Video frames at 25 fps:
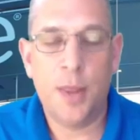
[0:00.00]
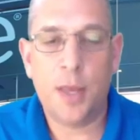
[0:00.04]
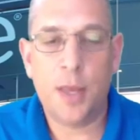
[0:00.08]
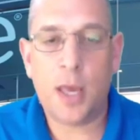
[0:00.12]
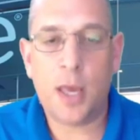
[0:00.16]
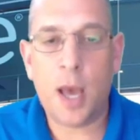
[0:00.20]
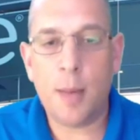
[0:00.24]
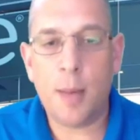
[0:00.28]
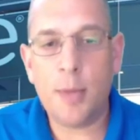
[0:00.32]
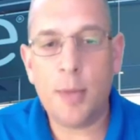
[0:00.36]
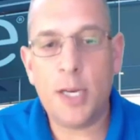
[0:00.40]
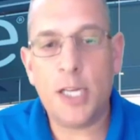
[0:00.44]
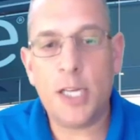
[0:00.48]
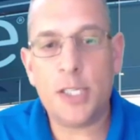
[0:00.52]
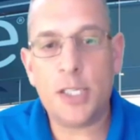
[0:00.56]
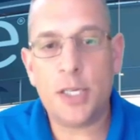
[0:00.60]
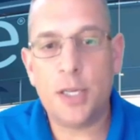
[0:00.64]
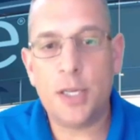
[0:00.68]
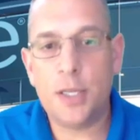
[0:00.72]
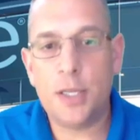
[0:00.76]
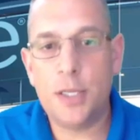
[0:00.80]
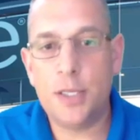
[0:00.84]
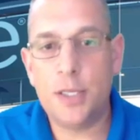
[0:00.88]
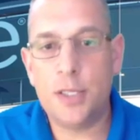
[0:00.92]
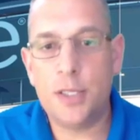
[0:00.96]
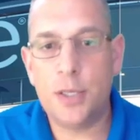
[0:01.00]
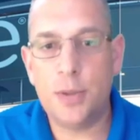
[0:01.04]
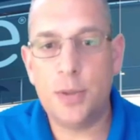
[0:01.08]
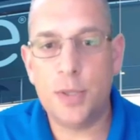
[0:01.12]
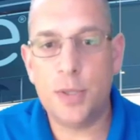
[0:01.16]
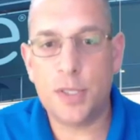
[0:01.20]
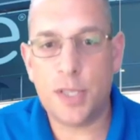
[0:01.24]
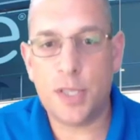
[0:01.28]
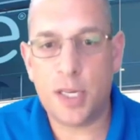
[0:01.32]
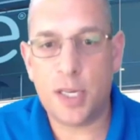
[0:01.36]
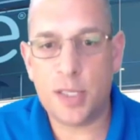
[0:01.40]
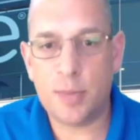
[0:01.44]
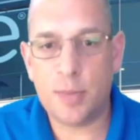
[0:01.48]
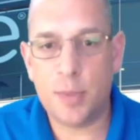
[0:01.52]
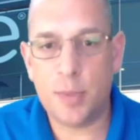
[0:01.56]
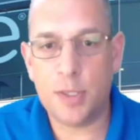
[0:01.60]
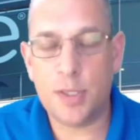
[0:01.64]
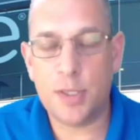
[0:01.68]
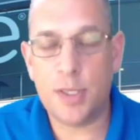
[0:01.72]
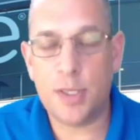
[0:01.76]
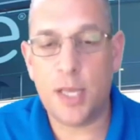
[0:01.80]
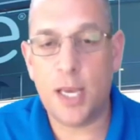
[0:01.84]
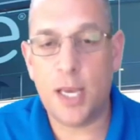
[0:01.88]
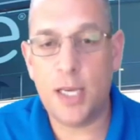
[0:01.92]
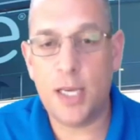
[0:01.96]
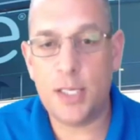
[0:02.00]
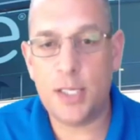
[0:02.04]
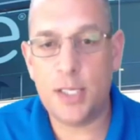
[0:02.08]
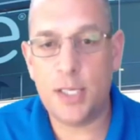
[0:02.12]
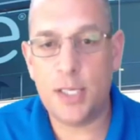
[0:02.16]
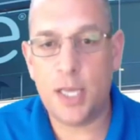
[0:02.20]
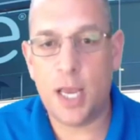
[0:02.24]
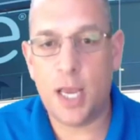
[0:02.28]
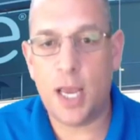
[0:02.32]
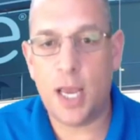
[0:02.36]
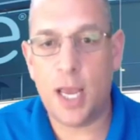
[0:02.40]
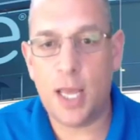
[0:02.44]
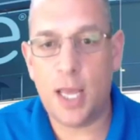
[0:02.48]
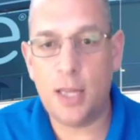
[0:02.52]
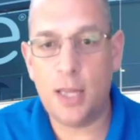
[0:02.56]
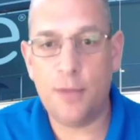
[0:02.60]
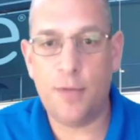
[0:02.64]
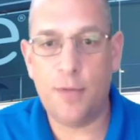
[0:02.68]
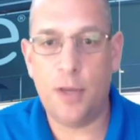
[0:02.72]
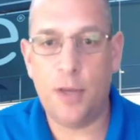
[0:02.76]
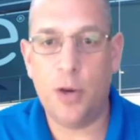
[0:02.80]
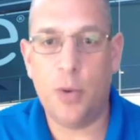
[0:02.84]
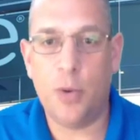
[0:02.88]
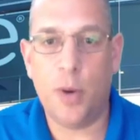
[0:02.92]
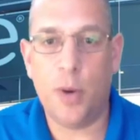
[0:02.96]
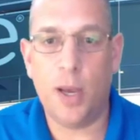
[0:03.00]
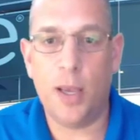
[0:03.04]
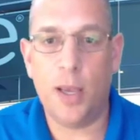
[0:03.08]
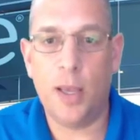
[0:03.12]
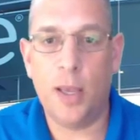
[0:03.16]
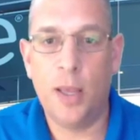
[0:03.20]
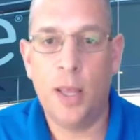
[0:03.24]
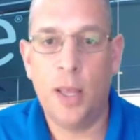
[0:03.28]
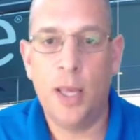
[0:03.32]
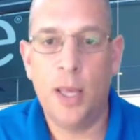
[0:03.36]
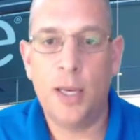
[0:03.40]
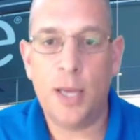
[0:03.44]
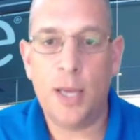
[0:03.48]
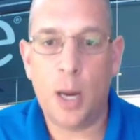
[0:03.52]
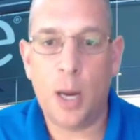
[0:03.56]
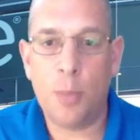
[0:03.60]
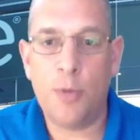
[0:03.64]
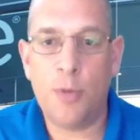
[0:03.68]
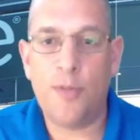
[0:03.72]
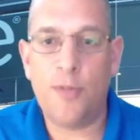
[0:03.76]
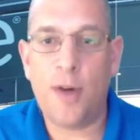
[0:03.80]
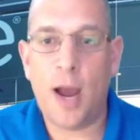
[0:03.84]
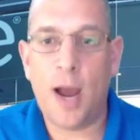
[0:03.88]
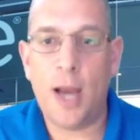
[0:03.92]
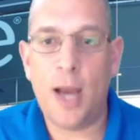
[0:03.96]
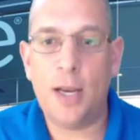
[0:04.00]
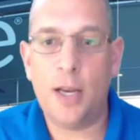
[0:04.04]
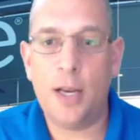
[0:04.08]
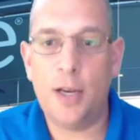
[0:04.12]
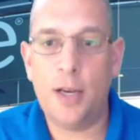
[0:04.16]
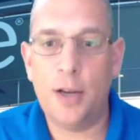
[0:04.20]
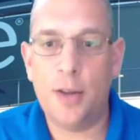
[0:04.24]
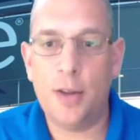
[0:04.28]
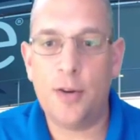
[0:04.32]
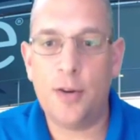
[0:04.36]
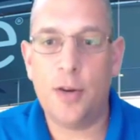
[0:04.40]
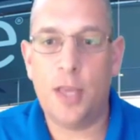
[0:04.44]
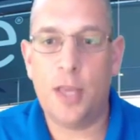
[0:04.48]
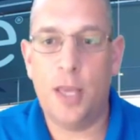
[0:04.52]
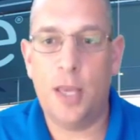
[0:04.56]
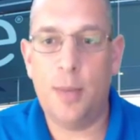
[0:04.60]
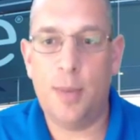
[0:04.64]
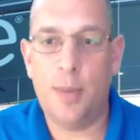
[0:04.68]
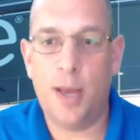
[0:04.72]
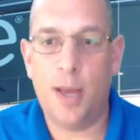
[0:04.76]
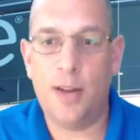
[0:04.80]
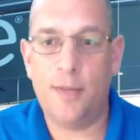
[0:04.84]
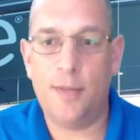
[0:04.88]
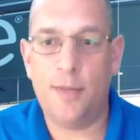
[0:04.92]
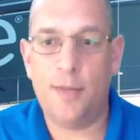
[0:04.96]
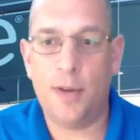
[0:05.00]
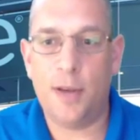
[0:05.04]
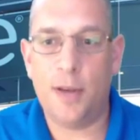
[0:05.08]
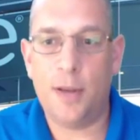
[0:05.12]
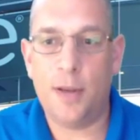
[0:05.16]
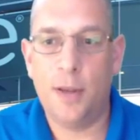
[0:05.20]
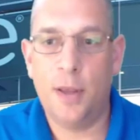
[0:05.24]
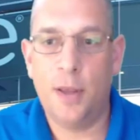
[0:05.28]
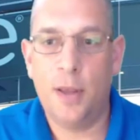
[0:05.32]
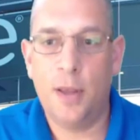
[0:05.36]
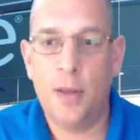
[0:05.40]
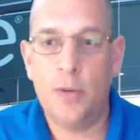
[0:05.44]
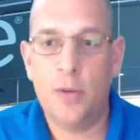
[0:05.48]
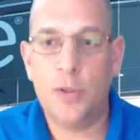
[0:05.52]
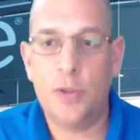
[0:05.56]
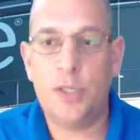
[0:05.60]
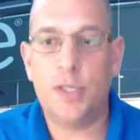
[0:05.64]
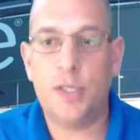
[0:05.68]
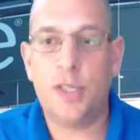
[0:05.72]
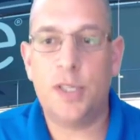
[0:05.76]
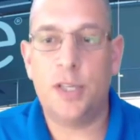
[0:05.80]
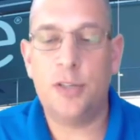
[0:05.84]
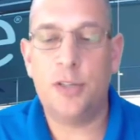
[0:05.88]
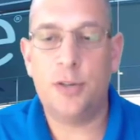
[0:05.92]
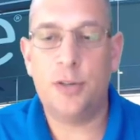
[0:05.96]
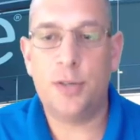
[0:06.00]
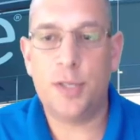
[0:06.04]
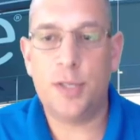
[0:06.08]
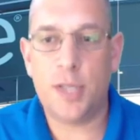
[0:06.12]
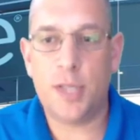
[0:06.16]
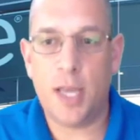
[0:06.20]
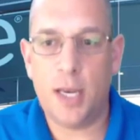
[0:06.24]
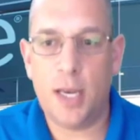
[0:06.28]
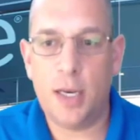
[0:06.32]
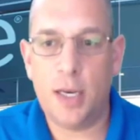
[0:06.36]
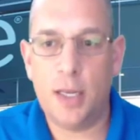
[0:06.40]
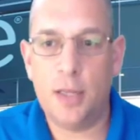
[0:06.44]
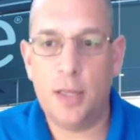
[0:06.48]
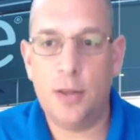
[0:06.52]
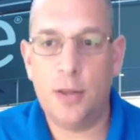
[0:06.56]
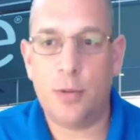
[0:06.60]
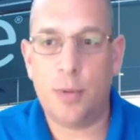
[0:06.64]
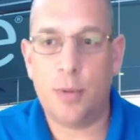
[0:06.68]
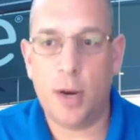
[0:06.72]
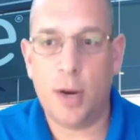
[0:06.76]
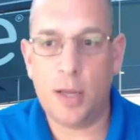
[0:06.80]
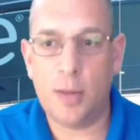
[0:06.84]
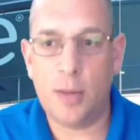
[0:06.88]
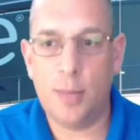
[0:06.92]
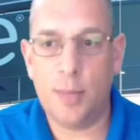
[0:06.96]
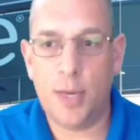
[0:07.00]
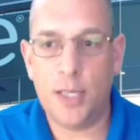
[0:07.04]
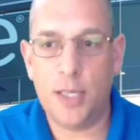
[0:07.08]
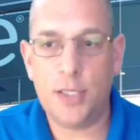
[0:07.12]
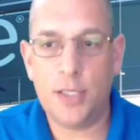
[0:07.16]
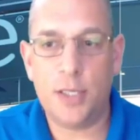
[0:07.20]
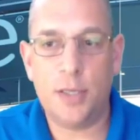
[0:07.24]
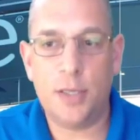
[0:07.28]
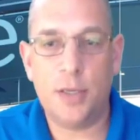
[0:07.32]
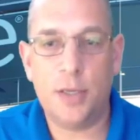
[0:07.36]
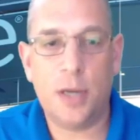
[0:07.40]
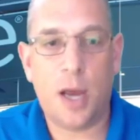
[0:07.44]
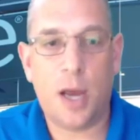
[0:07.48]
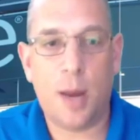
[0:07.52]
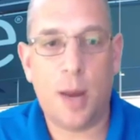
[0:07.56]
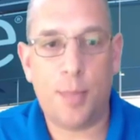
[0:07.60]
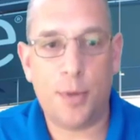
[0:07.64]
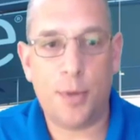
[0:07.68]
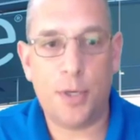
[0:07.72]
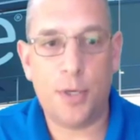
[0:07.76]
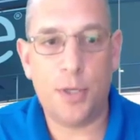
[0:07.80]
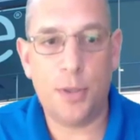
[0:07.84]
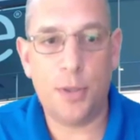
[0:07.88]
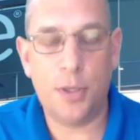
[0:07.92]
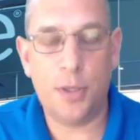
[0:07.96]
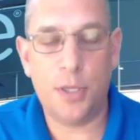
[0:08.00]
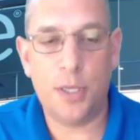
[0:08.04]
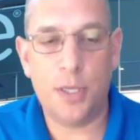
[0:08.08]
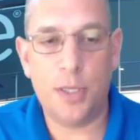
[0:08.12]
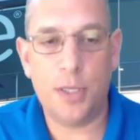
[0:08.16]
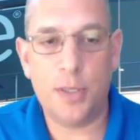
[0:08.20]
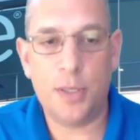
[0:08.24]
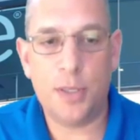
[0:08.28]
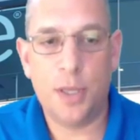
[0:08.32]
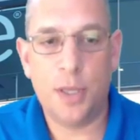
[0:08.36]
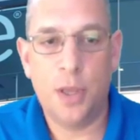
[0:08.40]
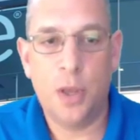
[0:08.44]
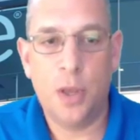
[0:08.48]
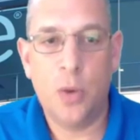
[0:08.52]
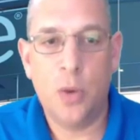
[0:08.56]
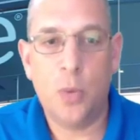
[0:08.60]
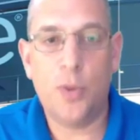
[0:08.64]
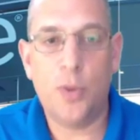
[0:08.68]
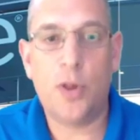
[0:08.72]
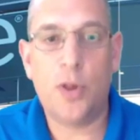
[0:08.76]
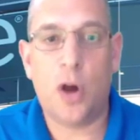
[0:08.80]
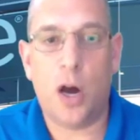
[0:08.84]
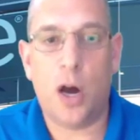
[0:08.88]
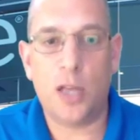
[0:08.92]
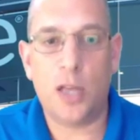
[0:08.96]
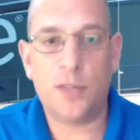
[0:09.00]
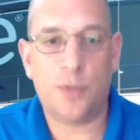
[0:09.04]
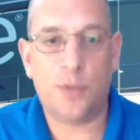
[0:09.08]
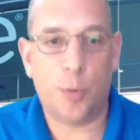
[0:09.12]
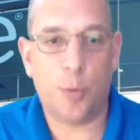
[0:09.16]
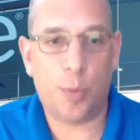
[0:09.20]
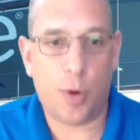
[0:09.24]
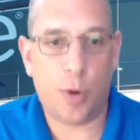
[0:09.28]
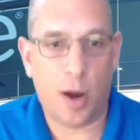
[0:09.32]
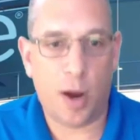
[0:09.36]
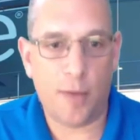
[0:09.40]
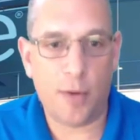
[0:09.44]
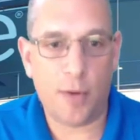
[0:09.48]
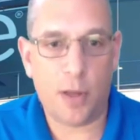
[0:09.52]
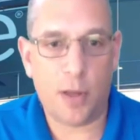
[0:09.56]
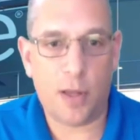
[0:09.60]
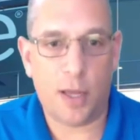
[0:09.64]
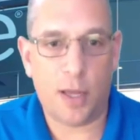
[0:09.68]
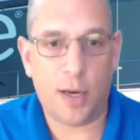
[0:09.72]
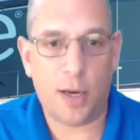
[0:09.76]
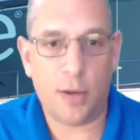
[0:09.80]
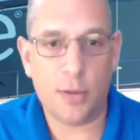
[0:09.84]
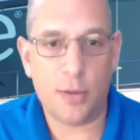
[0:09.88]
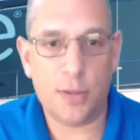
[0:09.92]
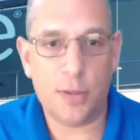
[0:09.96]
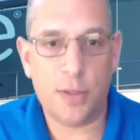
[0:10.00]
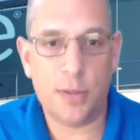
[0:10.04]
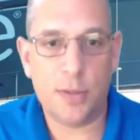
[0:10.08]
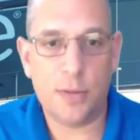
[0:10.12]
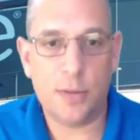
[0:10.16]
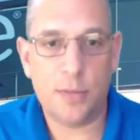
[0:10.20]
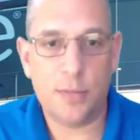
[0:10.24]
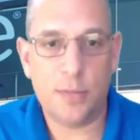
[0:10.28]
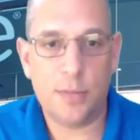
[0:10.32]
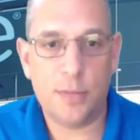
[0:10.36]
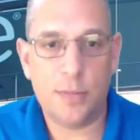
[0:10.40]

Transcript: The combination of these two assessments, the H C A and the V O A, now provide another key benefit, which is understanding the reclamation opportunities with cost for private clouds.